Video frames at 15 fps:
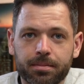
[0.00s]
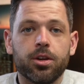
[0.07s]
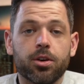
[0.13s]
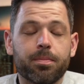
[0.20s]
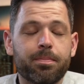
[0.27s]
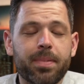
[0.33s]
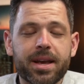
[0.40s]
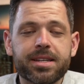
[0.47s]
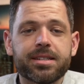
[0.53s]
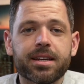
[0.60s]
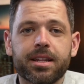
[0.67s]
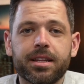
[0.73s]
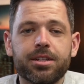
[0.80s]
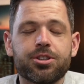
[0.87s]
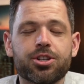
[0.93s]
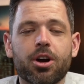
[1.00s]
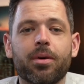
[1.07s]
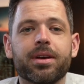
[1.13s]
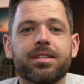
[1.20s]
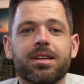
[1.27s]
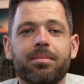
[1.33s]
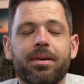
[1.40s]
You're basically showing
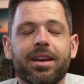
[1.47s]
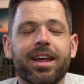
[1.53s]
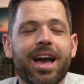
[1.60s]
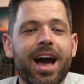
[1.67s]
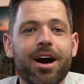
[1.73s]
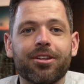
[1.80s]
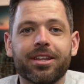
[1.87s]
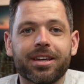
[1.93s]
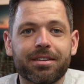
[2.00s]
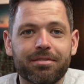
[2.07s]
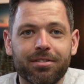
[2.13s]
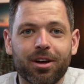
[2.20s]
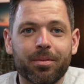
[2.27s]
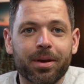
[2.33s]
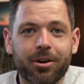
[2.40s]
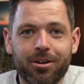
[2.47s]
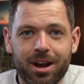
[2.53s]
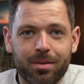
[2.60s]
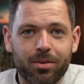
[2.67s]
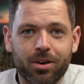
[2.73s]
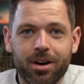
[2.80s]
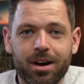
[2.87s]
somebody how they can film
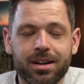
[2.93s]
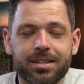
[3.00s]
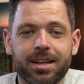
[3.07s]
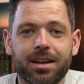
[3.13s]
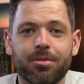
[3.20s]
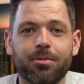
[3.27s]
incredible content,